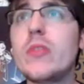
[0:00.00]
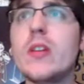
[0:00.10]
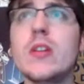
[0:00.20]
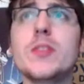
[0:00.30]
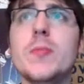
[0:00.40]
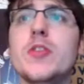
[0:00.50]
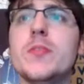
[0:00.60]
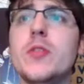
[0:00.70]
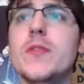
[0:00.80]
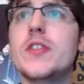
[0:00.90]
Spoons,
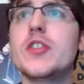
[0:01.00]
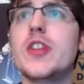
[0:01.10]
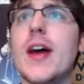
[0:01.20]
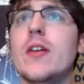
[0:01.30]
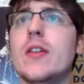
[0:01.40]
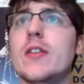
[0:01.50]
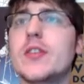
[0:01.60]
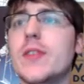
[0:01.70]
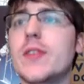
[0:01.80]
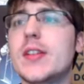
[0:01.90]
move the chat on
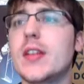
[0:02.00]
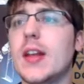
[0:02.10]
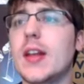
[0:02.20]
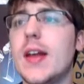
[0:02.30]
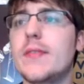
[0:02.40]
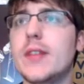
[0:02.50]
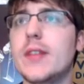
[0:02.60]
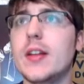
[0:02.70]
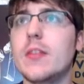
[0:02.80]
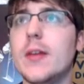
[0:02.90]
screen to the left a
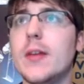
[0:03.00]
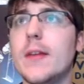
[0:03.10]
little bit.